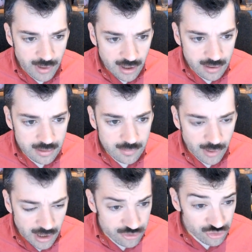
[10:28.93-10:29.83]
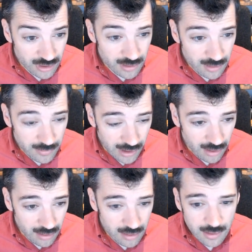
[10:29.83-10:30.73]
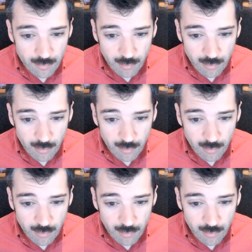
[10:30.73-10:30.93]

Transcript: Bach, Bosch pear,